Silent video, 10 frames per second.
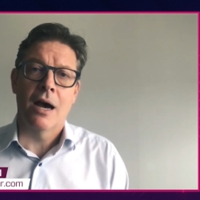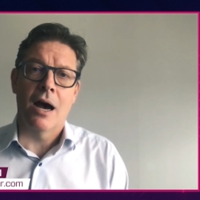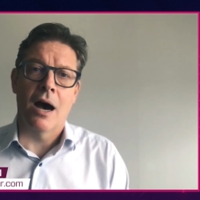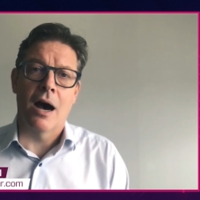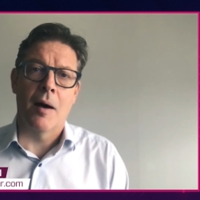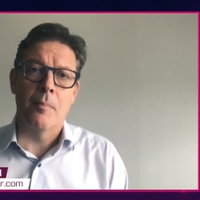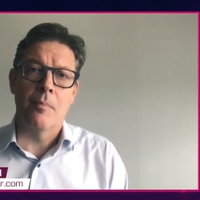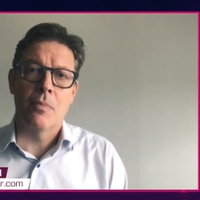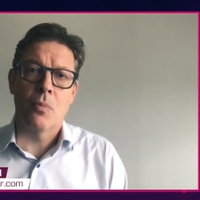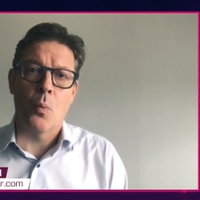
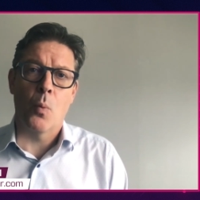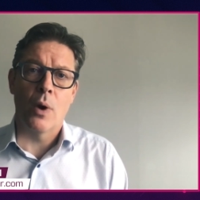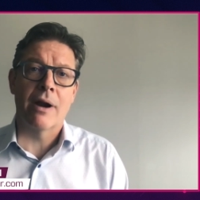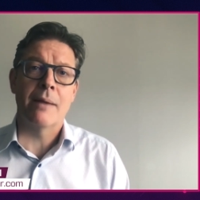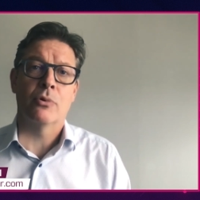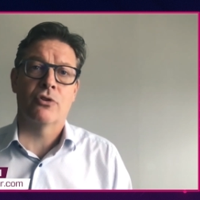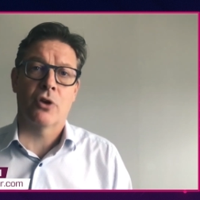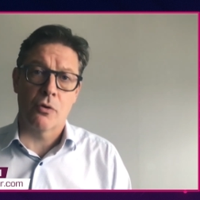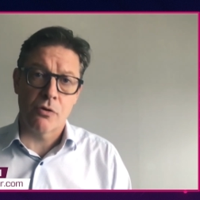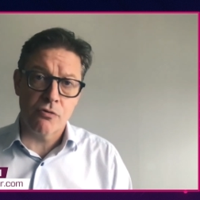Um, we're able to
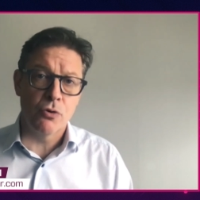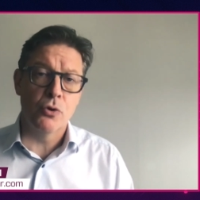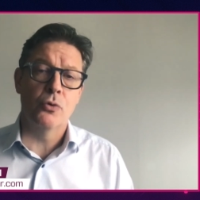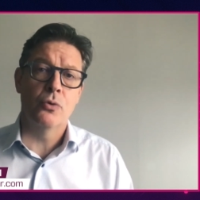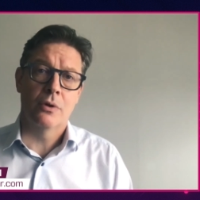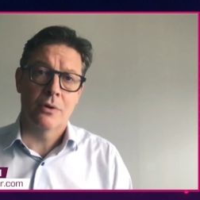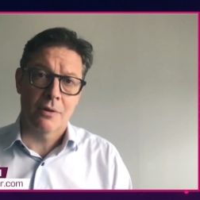go through